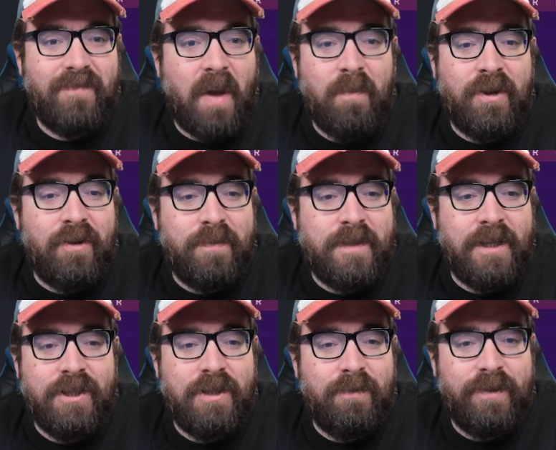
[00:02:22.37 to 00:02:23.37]
and we could have
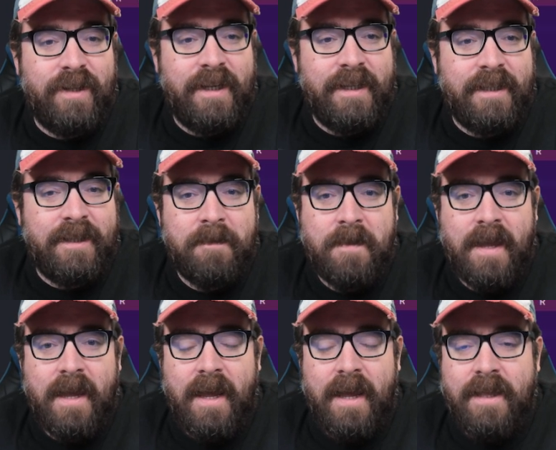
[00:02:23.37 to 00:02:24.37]
potentially won the league.
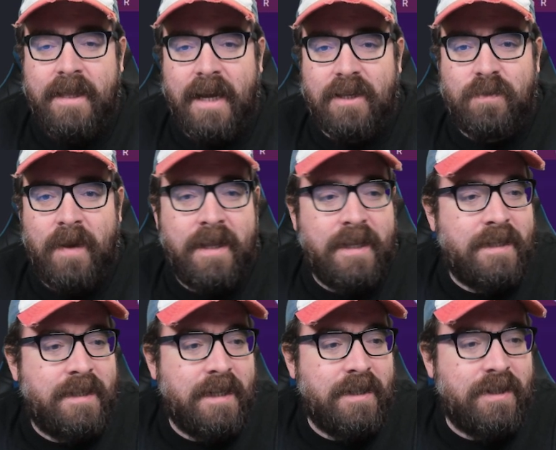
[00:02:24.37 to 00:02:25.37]
That's where this
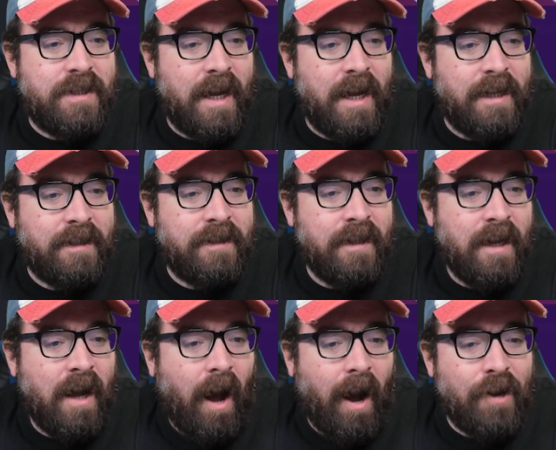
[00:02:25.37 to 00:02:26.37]
season turned.
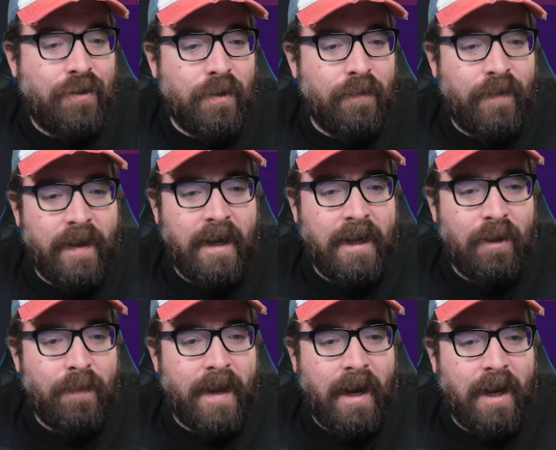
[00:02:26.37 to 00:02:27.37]
I do feel a
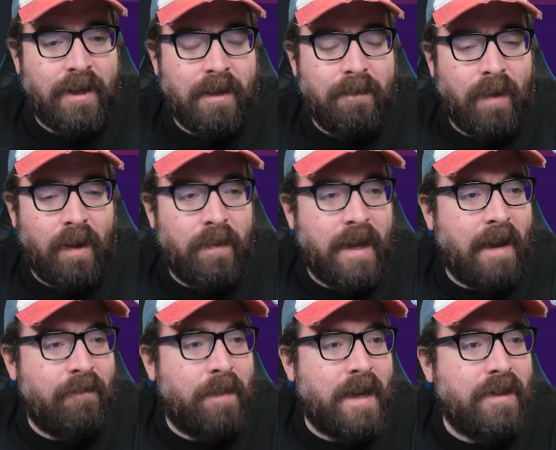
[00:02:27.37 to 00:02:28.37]
little bit hard done by. We
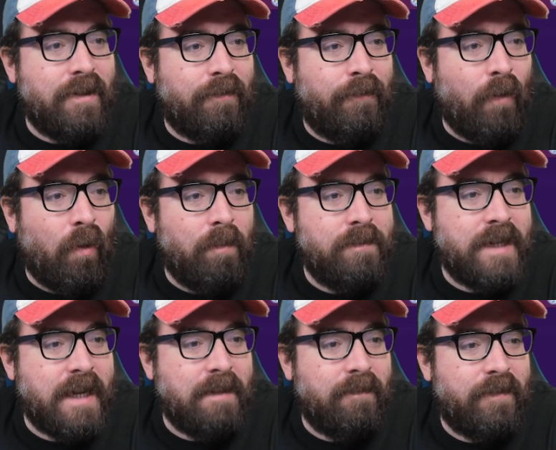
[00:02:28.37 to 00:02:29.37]
have been the form
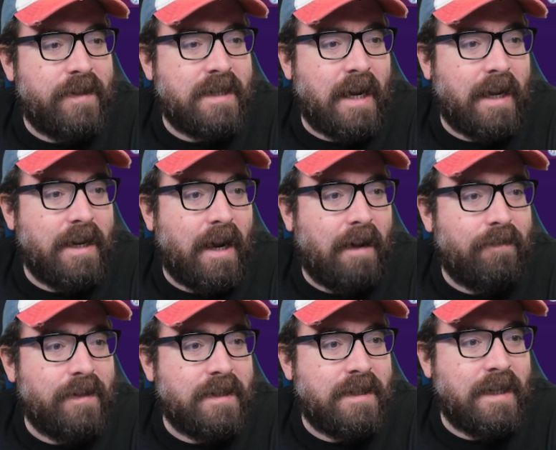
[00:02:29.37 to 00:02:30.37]
team for the second half
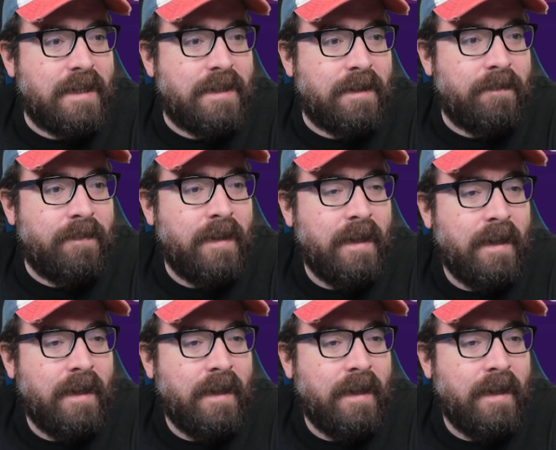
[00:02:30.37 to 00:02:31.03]
of this season,